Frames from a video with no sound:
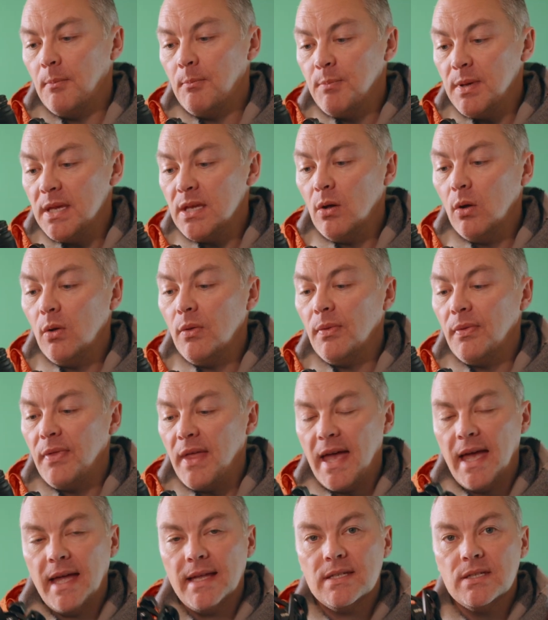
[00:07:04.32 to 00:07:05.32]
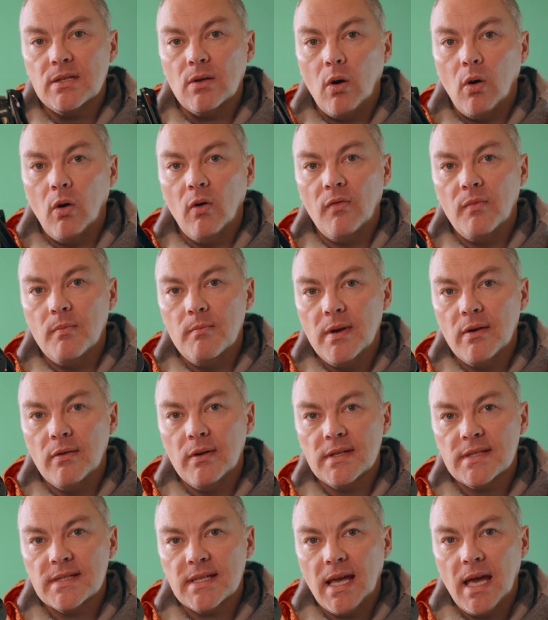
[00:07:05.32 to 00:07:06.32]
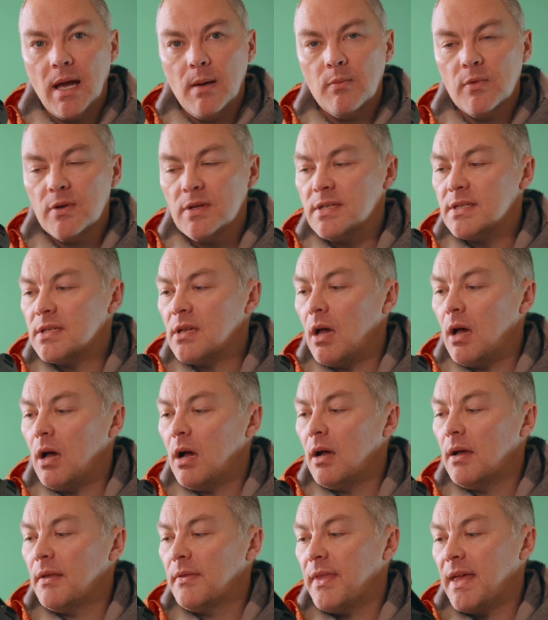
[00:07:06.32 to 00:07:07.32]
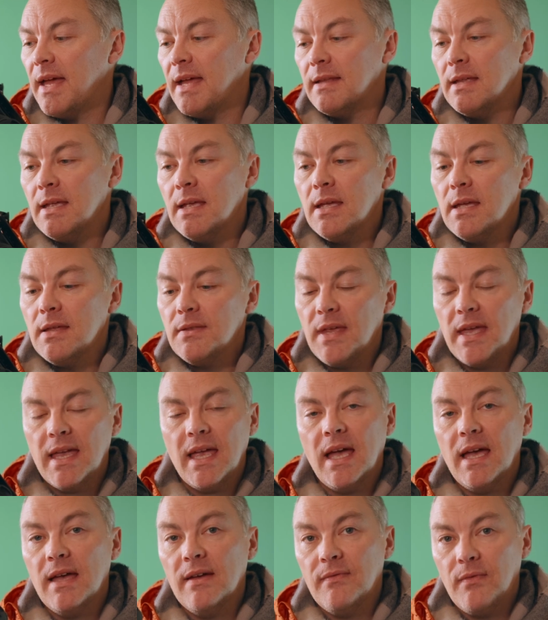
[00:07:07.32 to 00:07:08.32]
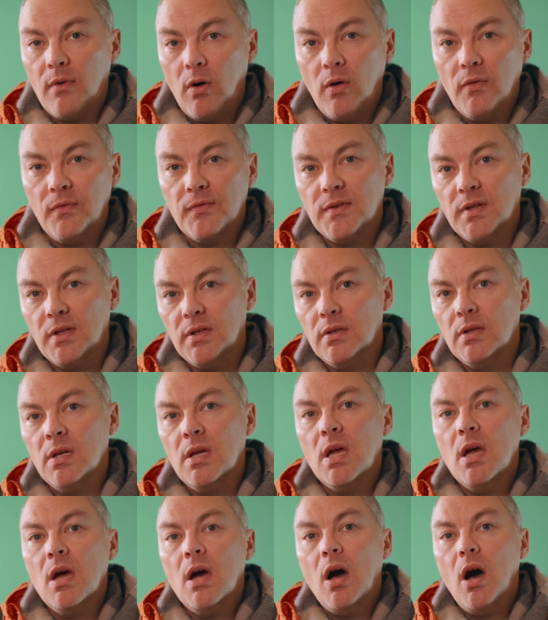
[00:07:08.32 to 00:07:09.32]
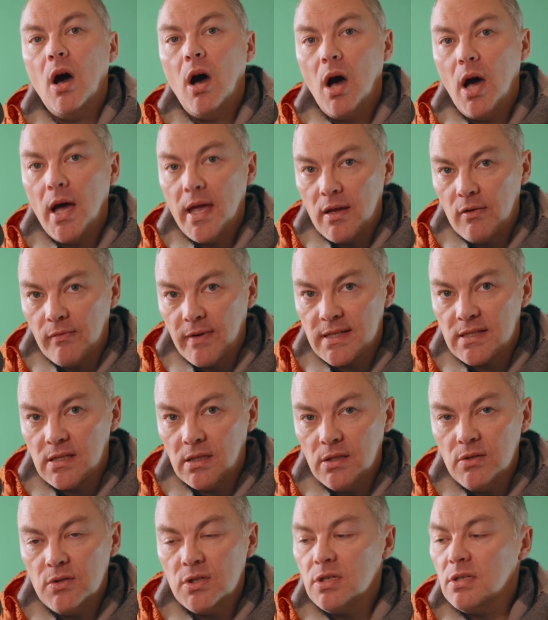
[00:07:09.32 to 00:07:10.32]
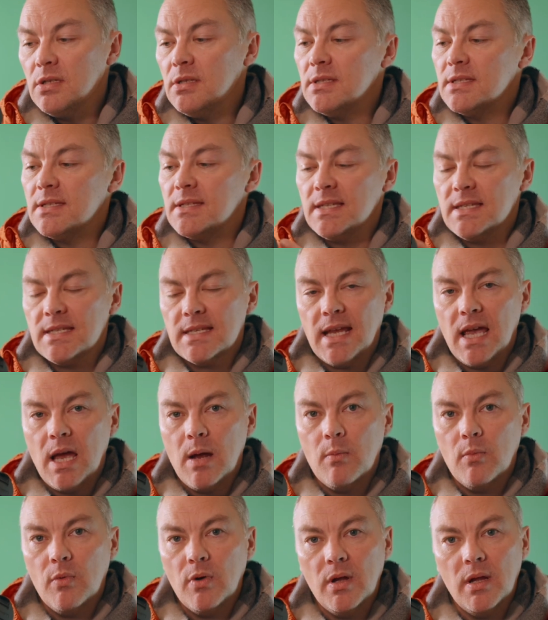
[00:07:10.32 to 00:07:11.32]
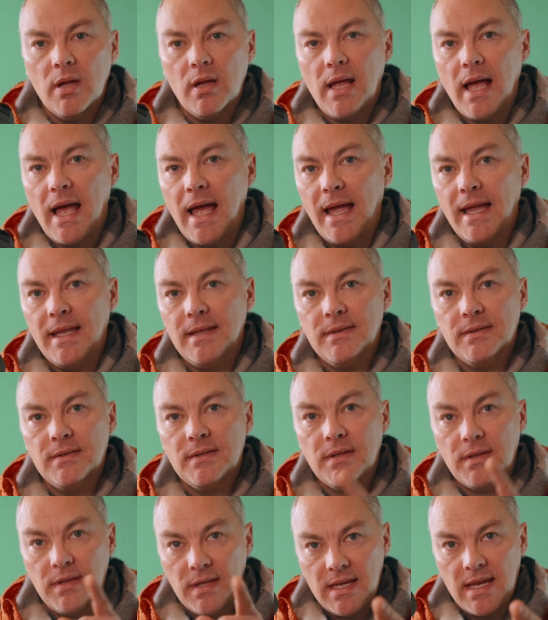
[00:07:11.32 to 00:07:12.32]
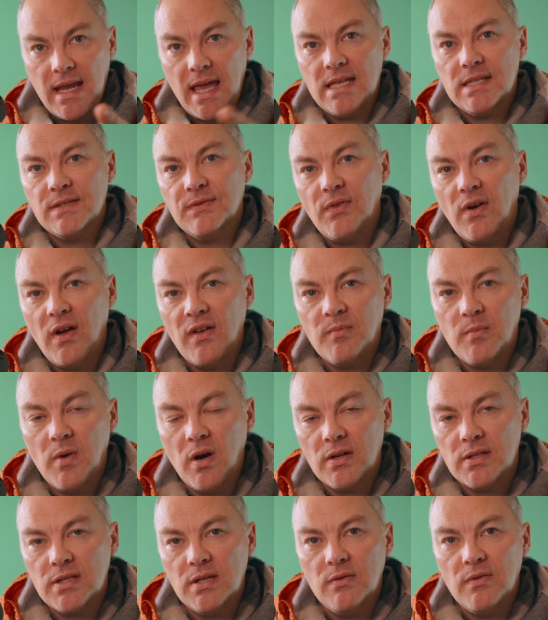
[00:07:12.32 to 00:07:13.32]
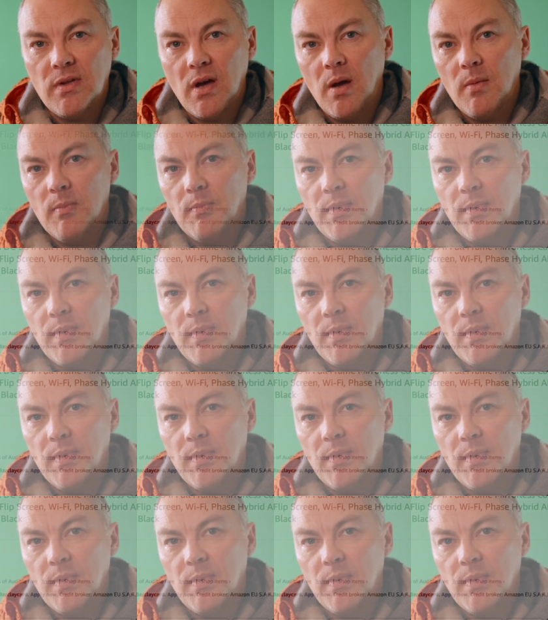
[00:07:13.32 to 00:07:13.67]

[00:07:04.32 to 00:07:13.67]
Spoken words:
beyond that of mirrorless cameras are that they have often higher resolutions. This camera and the S5 Mark II that I'm